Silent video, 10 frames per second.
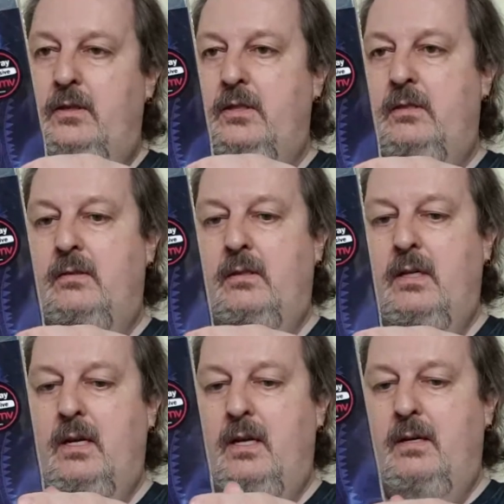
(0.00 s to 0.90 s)
just
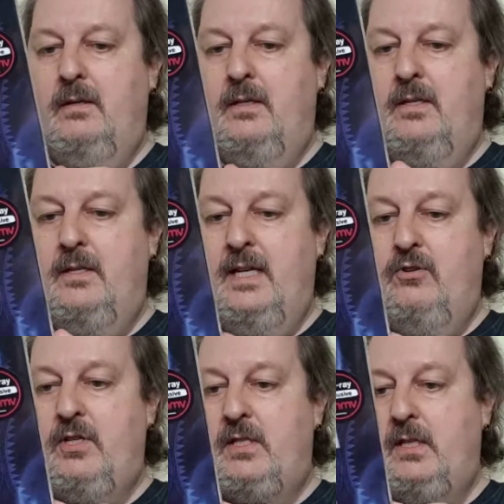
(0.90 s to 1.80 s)
it's an
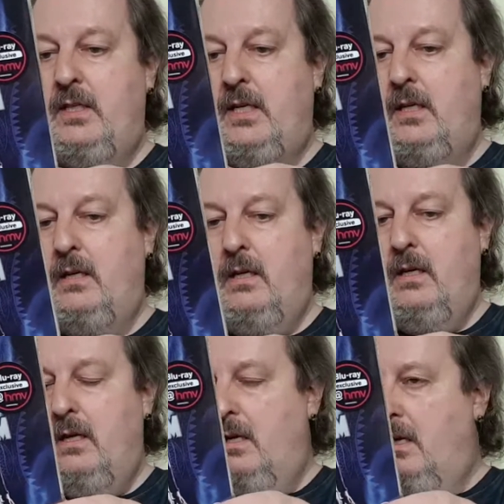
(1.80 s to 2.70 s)
interesting take.
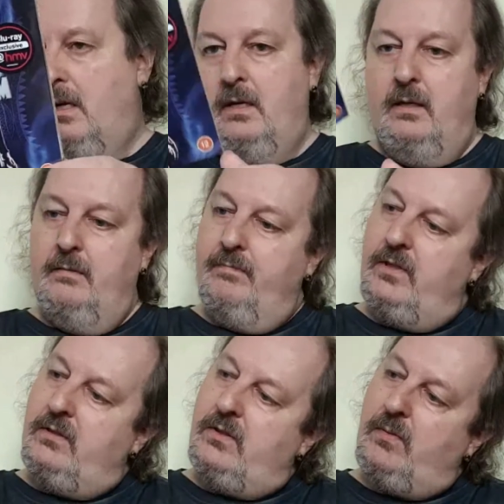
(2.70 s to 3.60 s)

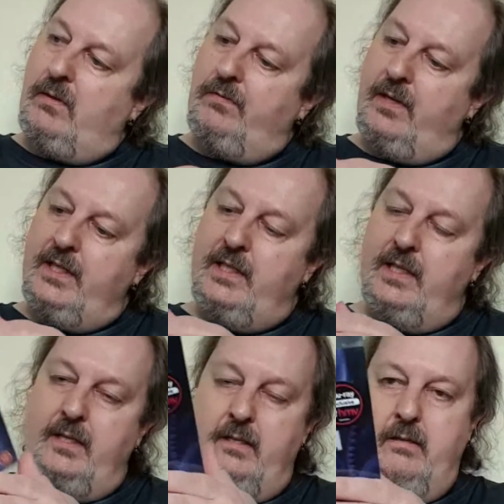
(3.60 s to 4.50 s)
12
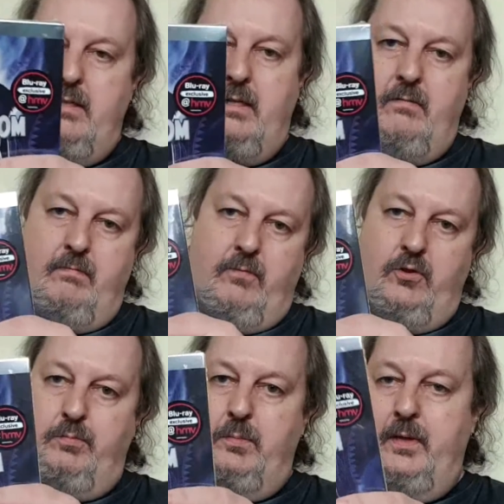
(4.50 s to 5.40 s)
rated, so
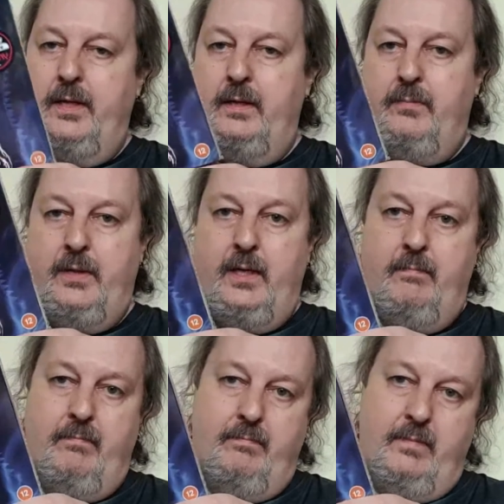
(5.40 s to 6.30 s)
watchable by anybody,
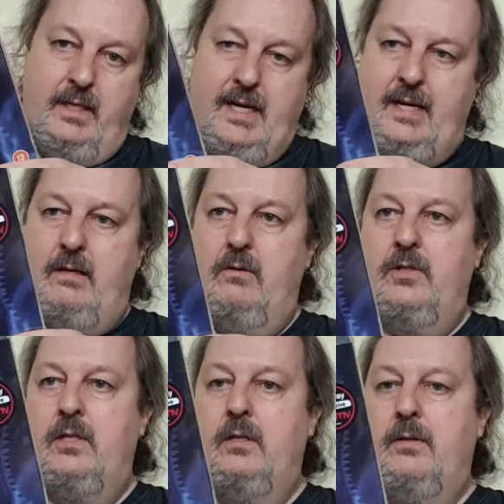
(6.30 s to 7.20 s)
and
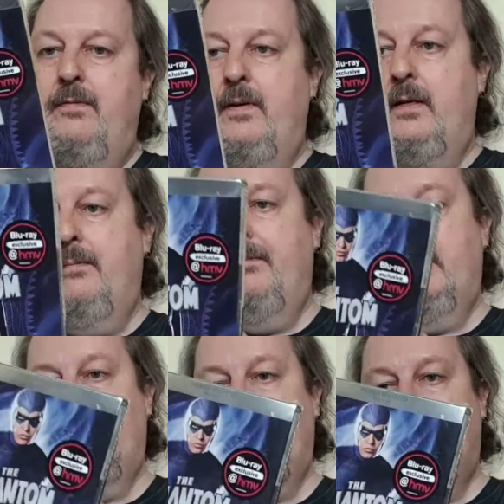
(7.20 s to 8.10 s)
looks a lot of fun.
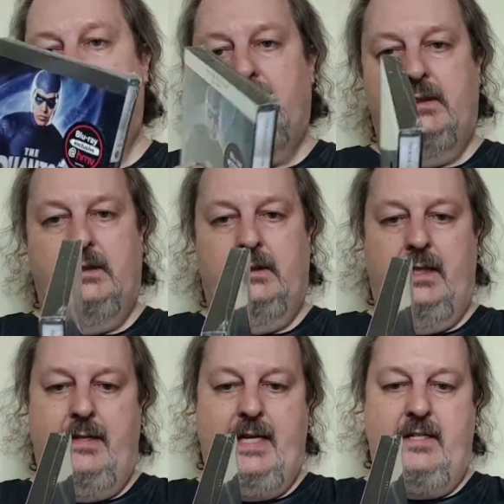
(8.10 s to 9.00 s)

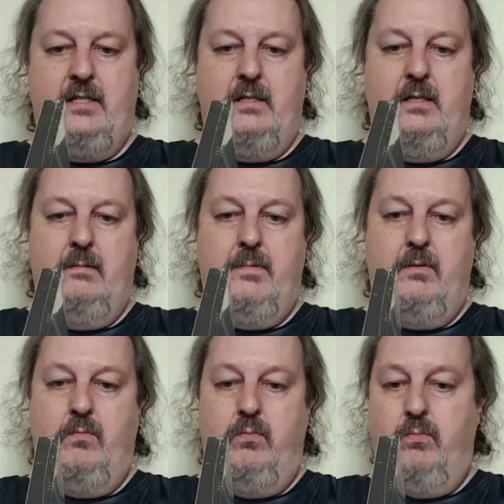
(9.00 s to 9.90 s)
And that's number
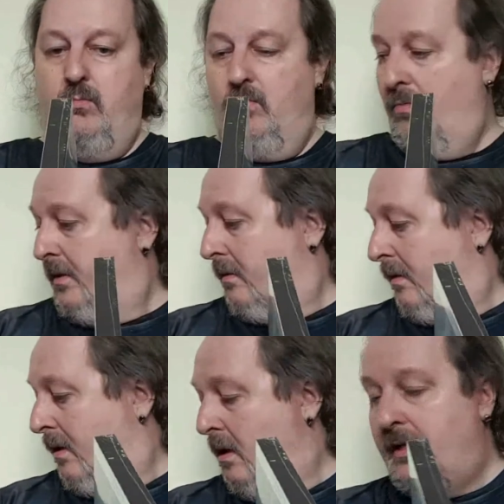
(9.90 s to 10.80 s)

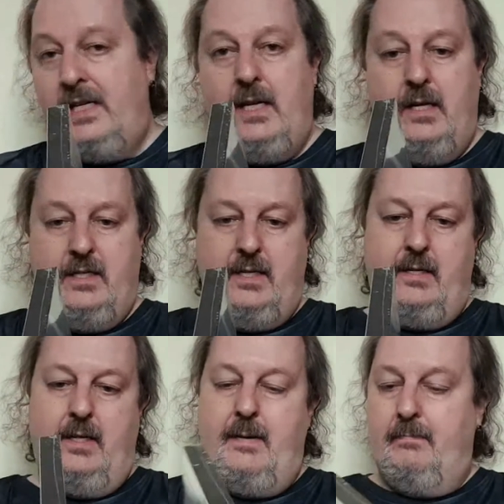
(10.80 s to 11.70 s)
130, is that?
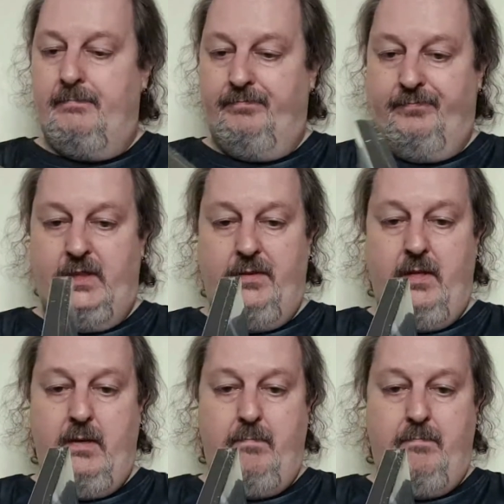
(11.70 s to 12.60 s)
Yep, of
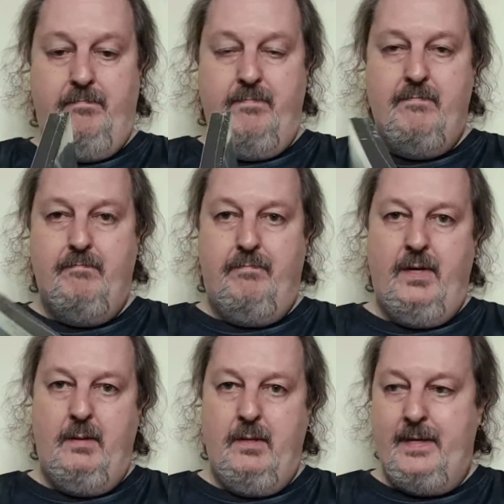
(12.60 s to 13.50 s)
the
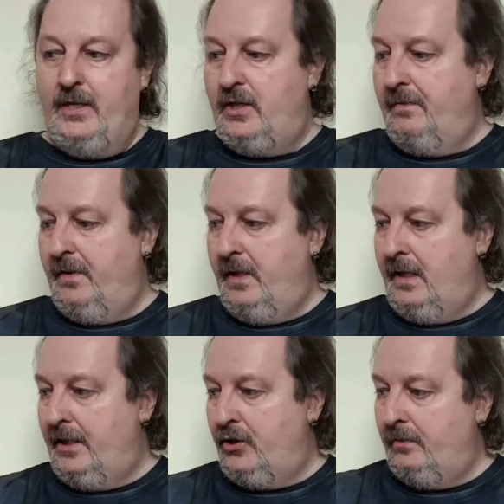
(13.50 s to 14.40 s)
premium HMV
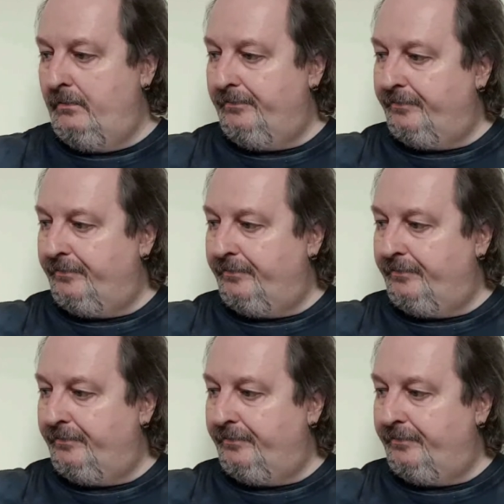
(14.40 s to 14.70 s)
collection.